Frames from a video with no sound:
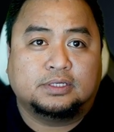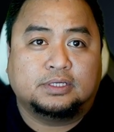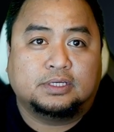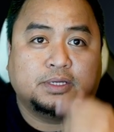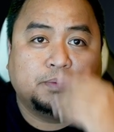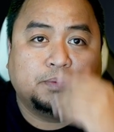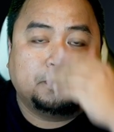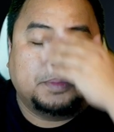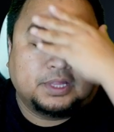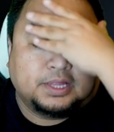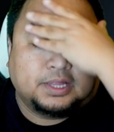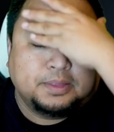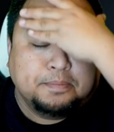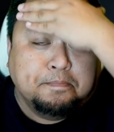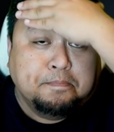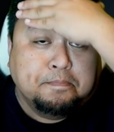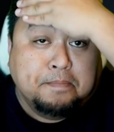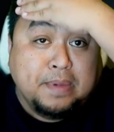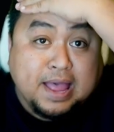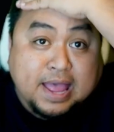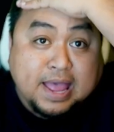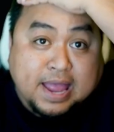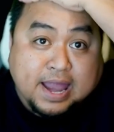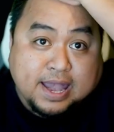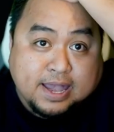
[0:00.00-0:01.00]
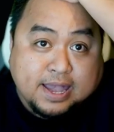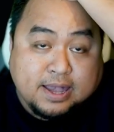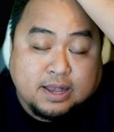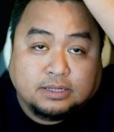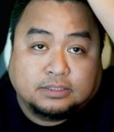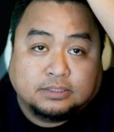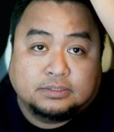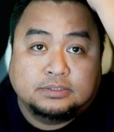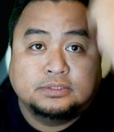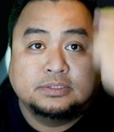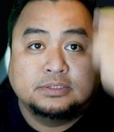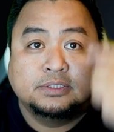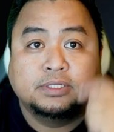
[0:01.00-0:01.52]
But man,
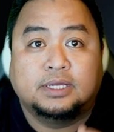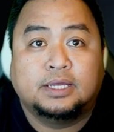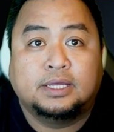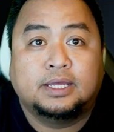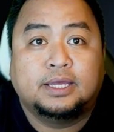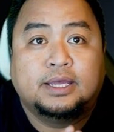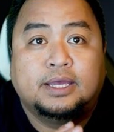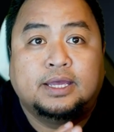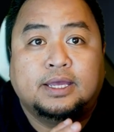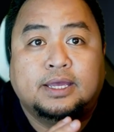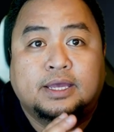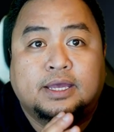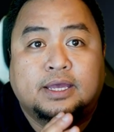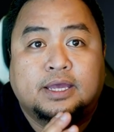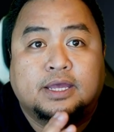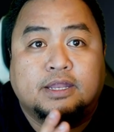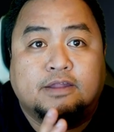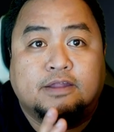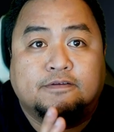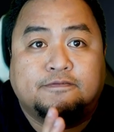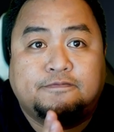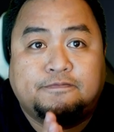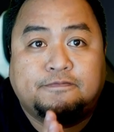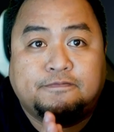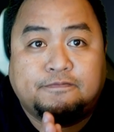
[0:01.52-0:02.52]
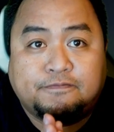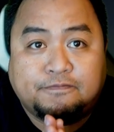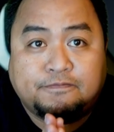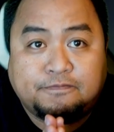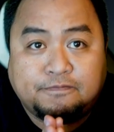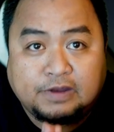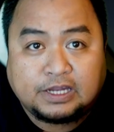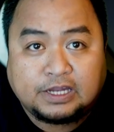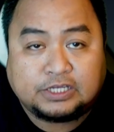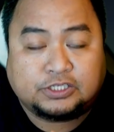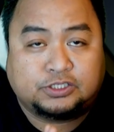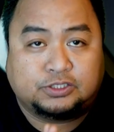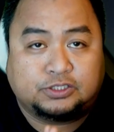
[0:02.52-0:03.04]
the
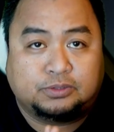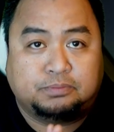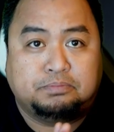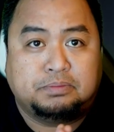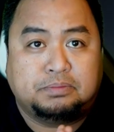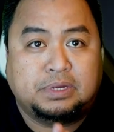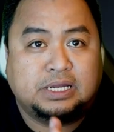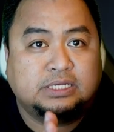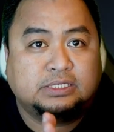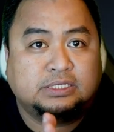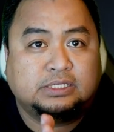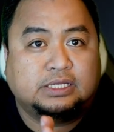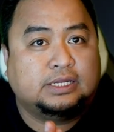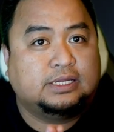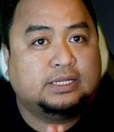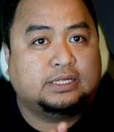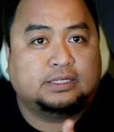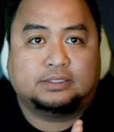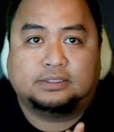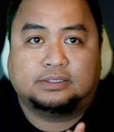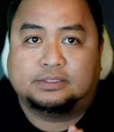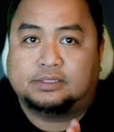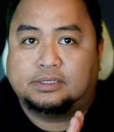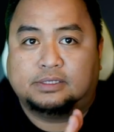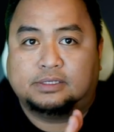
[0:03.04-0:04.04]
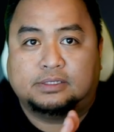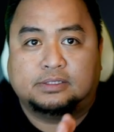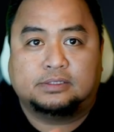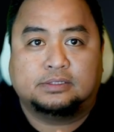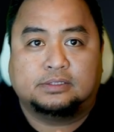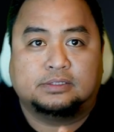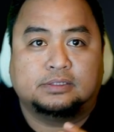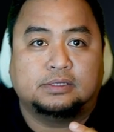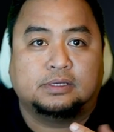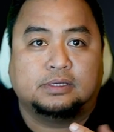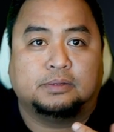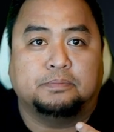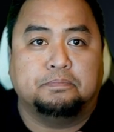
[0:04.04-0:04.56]
flesh of man, cannot,
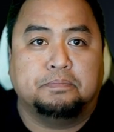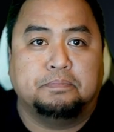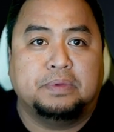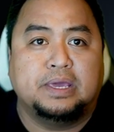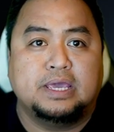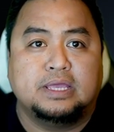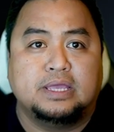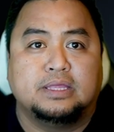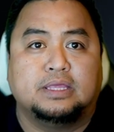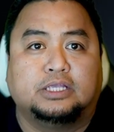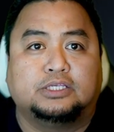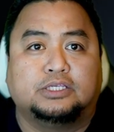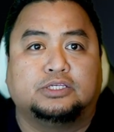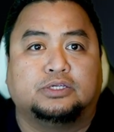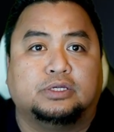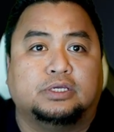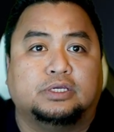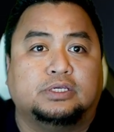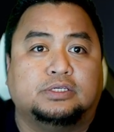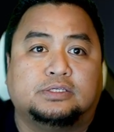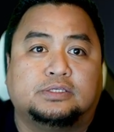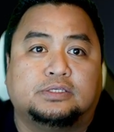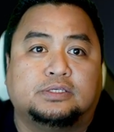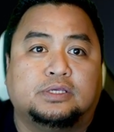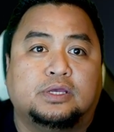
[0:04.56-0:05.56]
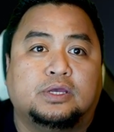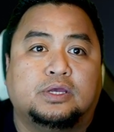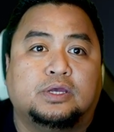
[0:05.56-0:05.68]
being nature, is